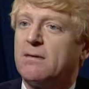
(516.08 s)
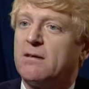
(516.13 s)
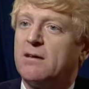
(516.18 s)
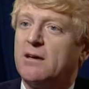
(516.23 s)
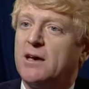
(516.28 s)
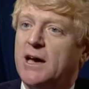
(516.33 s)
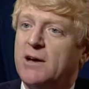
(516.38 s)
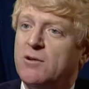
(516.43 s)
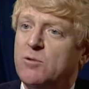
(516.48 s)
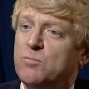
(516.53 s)

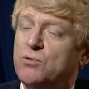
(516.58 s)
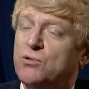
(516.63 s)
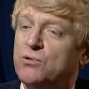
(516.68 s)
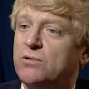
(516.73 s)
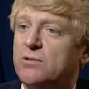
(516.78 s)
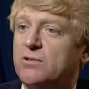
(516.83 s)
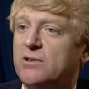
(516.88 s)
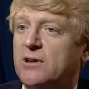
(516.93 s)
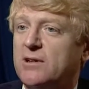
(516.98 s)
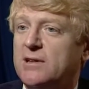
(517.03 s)
How
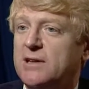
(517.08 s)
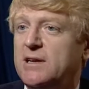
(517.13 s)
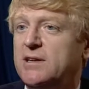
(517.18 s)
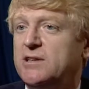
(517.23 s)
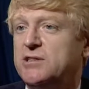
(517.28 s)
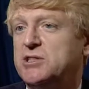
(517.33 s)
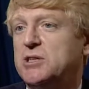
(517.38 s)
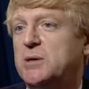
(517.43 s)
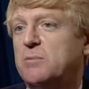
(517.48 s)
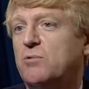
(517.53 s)
important are
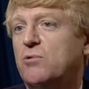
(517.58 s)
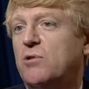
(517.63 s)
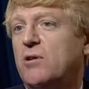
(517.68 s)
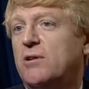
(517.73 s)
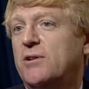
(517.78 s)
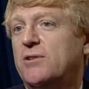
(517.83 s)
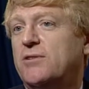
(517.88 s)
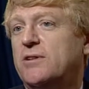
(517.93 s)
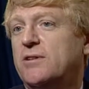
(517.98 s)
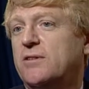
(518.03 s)
leadership
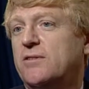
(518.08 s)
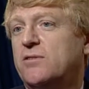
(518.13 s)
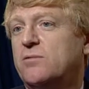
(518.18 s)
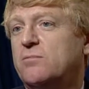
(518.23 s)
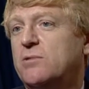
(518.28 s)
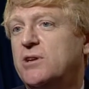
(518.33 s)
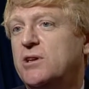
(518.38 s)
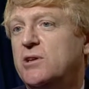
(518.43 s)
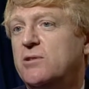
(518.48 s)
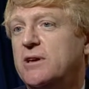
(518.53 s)
qualities
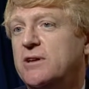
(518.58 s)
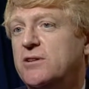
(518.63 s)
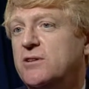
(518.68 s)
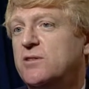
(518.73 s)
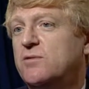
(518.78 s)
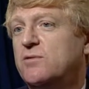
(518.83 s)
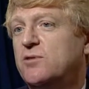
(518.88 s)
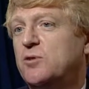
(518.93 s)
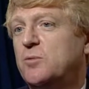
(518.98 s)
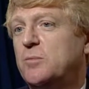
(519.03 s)
when you
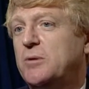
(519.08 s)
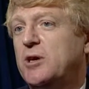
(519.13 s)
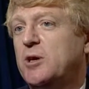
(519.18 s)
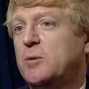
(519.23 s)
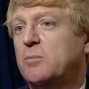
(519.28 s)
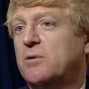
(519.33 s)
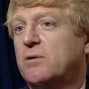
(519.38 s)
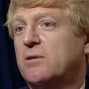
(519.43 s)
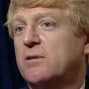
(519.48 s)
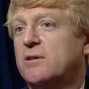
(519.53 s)
interview
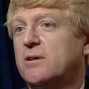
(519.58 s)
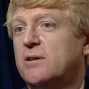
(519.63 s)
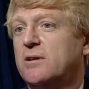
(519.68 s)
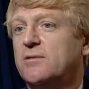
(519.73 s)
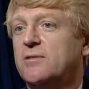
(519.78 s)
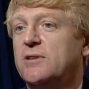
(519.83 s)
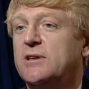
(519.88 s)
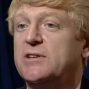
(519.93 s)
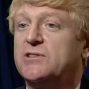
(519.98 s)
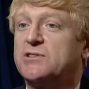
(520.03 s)
people on
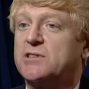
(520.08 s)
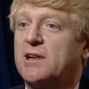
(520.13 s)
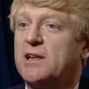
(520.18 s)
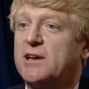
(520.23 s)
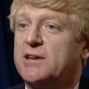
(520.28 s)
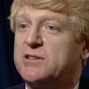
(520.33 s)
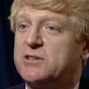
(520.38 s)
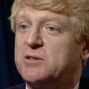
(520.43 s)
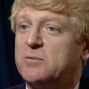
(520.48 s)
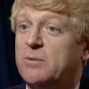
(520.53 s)
these
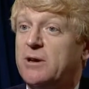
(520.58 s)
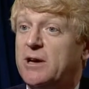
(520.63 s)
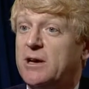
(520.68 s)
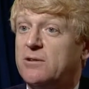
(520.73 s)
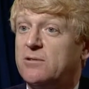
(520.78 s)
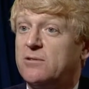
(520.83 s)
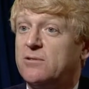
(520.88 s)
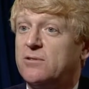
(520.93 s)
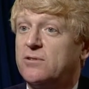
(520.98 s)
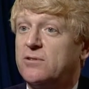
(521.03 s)
selection
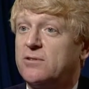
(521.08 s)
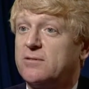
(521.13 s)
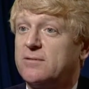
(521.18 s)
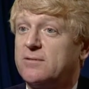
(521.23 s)
panels?